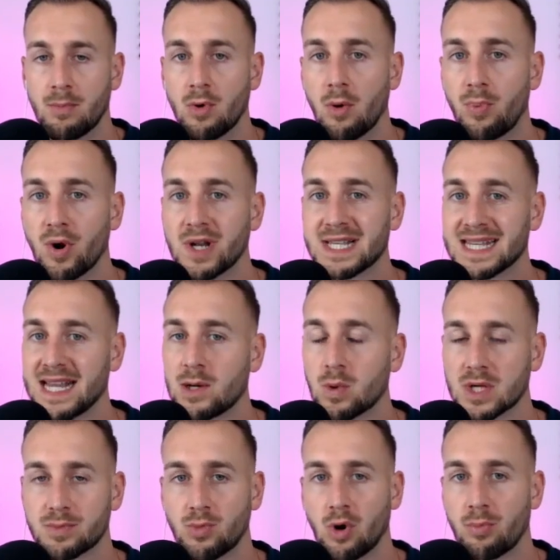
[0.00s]
More points
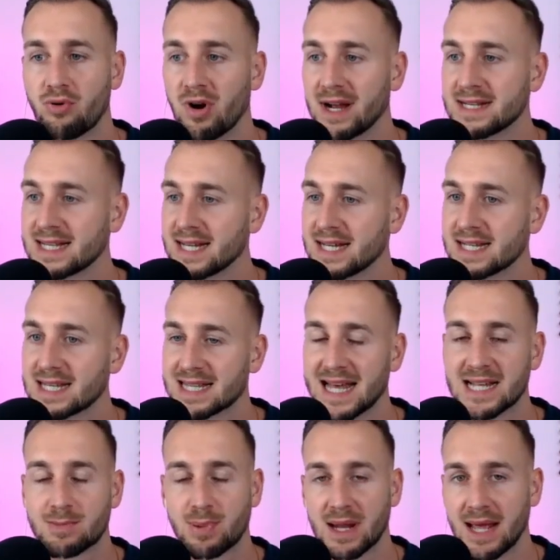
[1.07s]
equals more prizes.
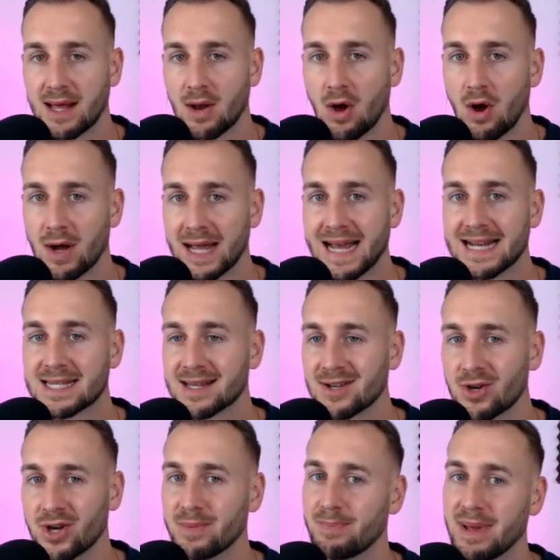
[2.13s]
Let's play along. It's a
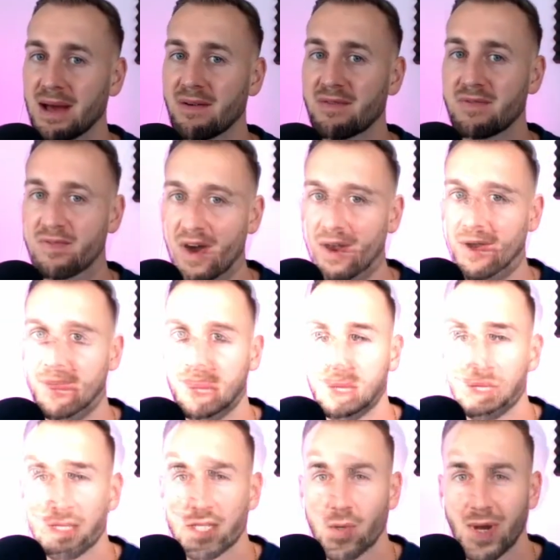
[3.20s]
good bit of fun.
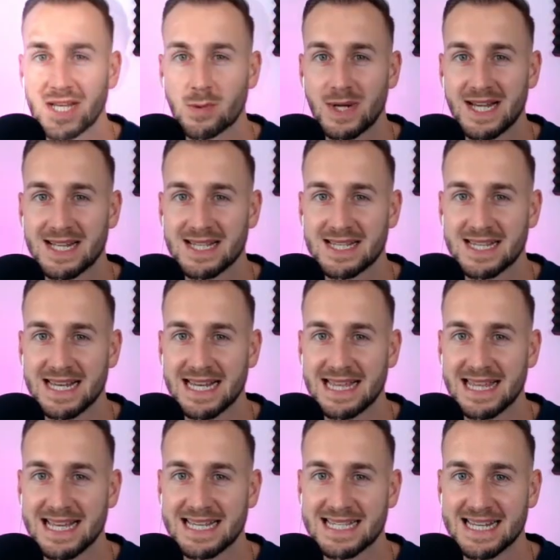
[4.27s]
So as we can see,
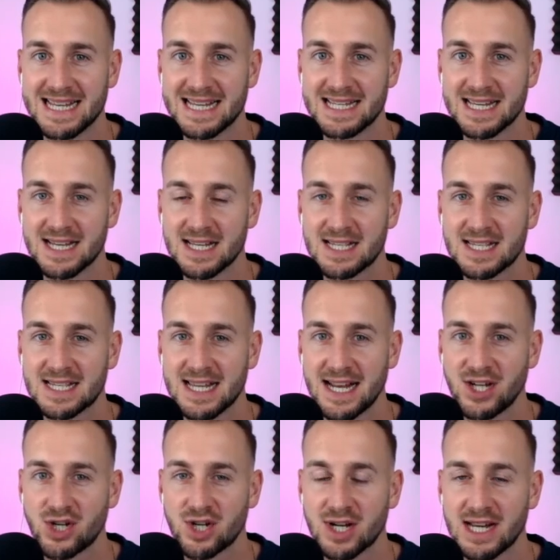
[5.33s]
this is
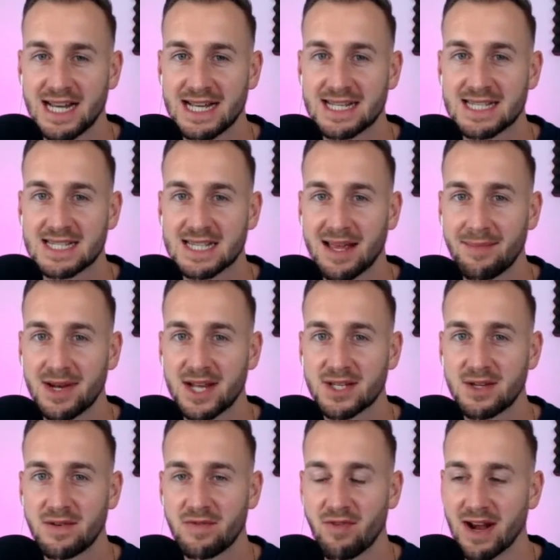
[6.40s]
essentially similar
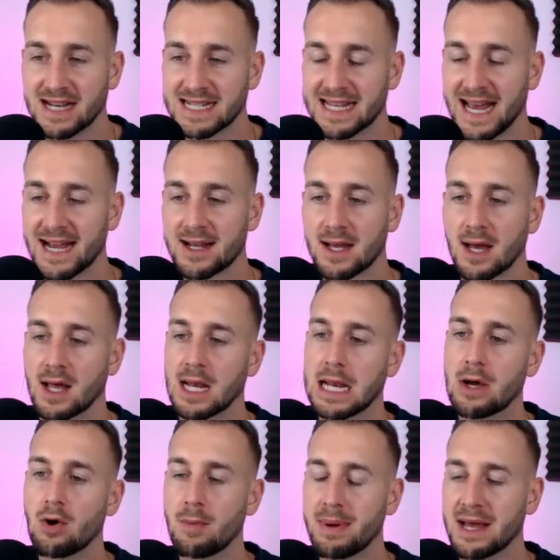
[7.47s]
to Friend Tech, a
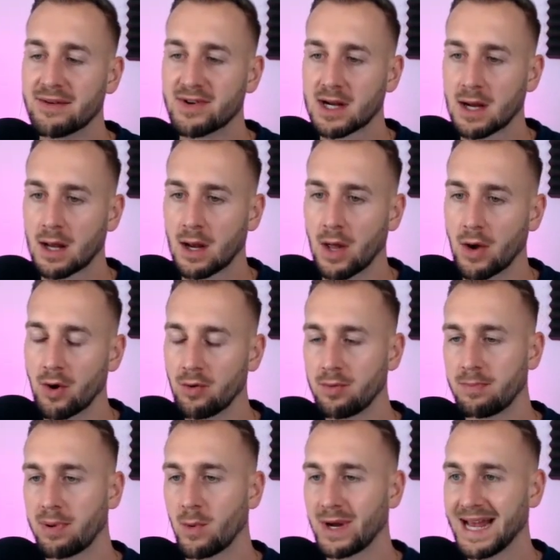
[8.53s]
little bit of a
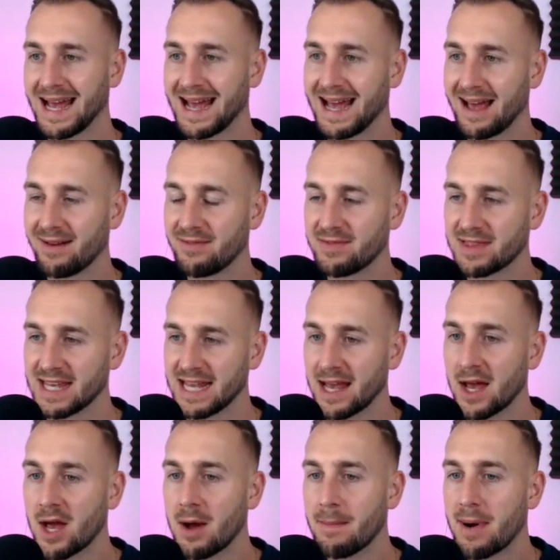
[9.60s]
clone, but we have the
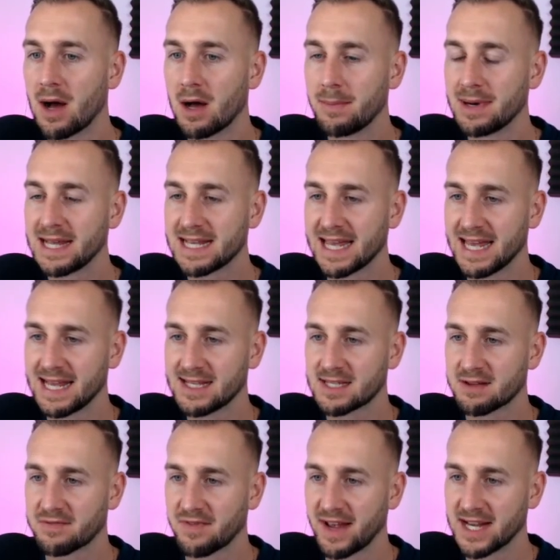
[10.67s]
public
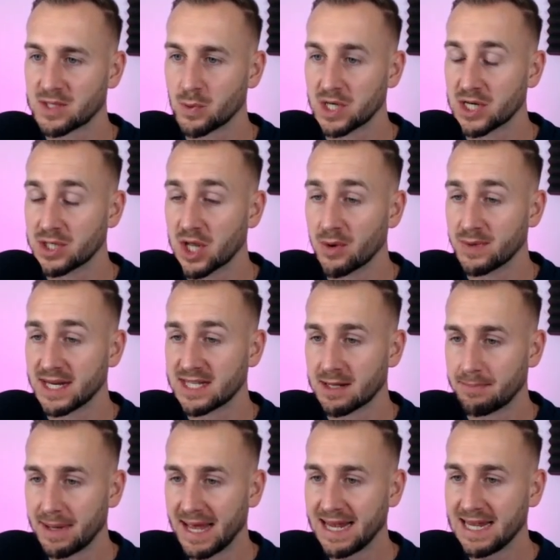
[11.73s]
interface where you don't need
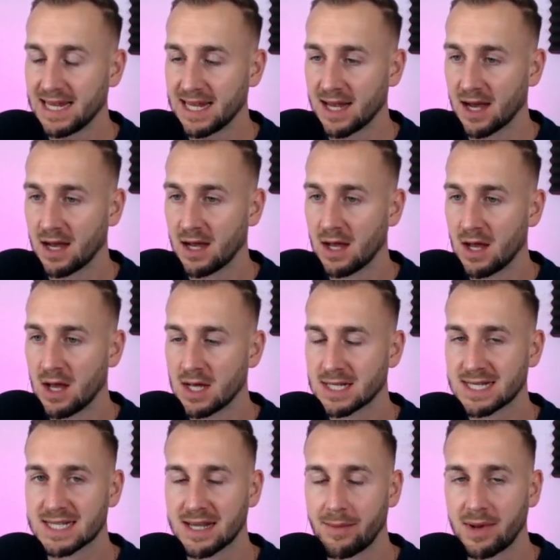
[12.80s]
to pay here,
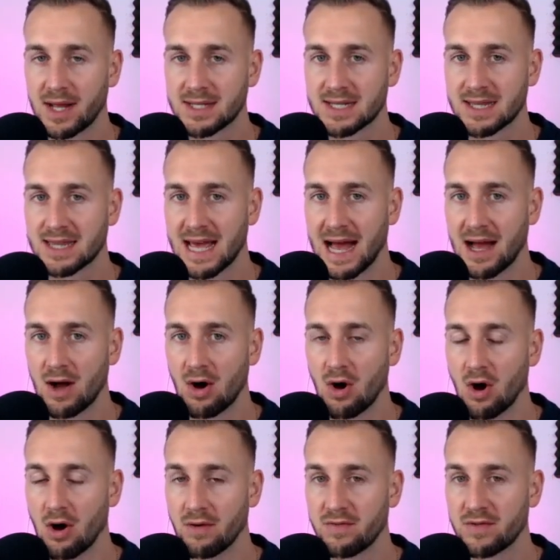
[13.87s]
similar to that
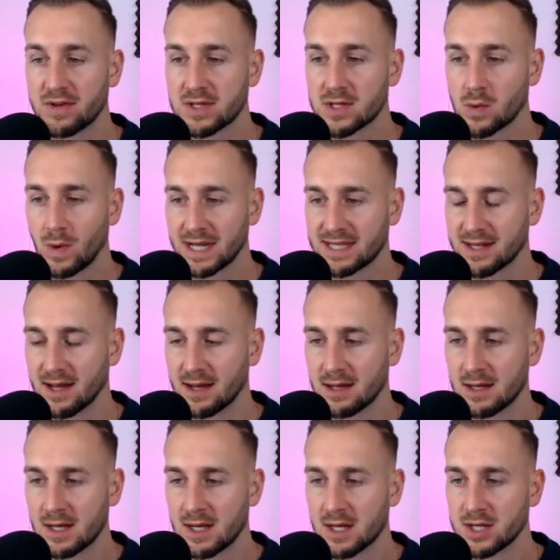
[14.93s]
of Twitter.
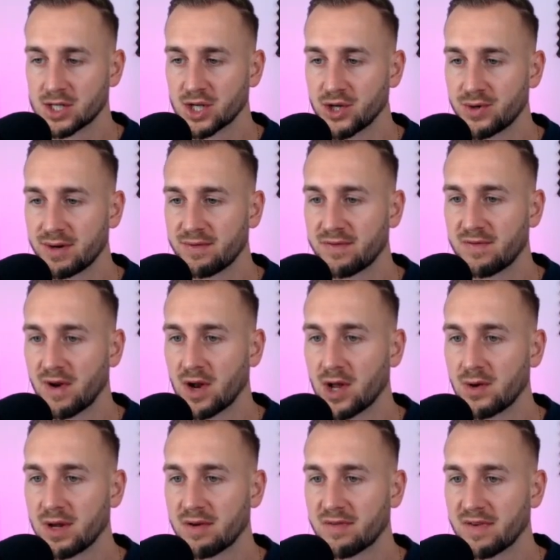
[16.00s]
So you could
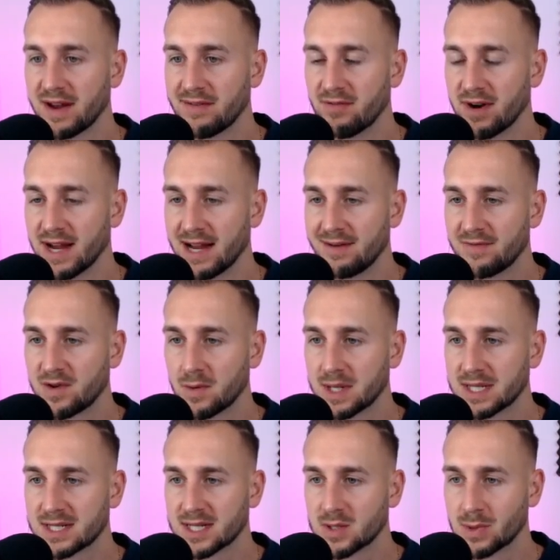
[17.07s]
follow your favorite
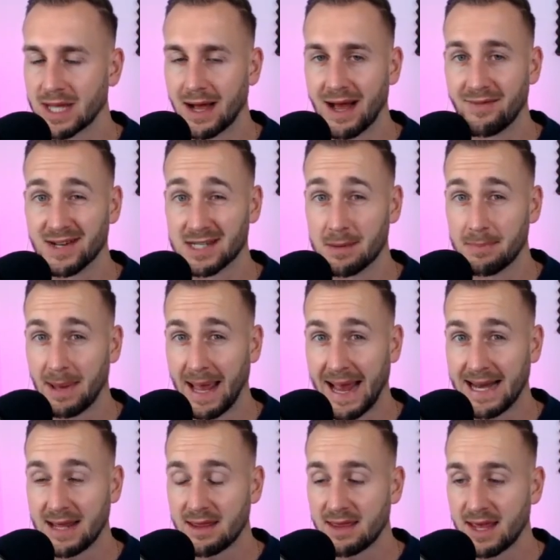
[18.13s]
influencers without having to pay
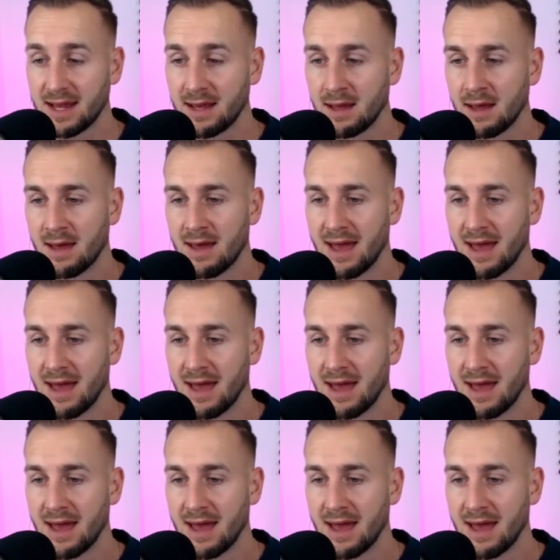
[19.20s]
anything.